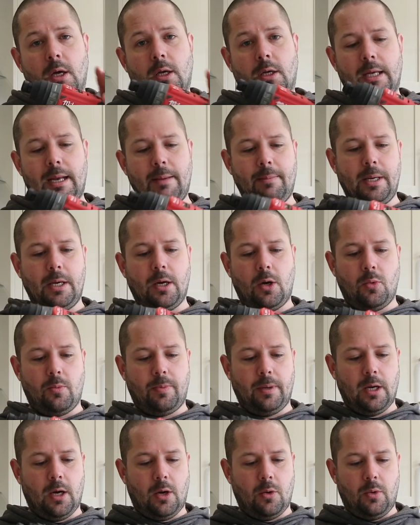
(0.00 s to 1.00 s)
Let me know
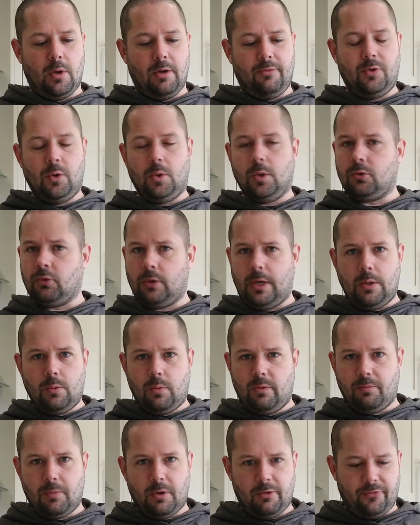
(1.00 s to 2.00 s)
below if you agree
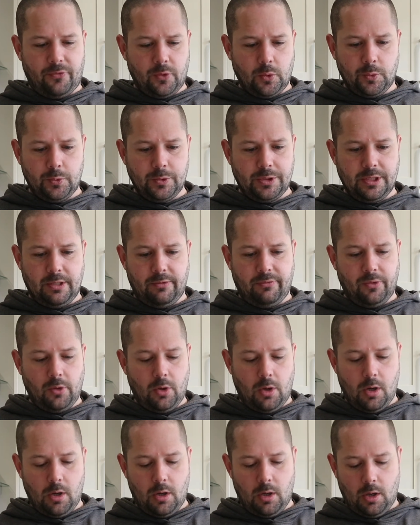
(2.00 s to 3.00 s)
with my thoughts, if
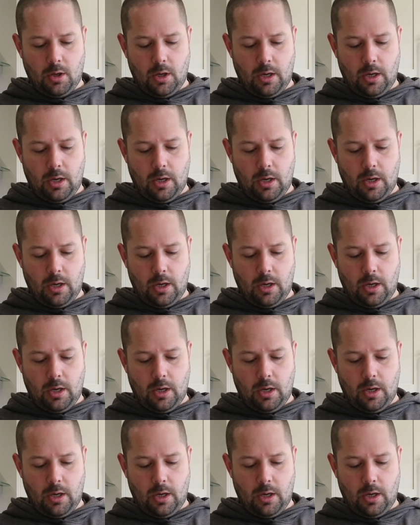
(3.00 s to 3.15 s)
not,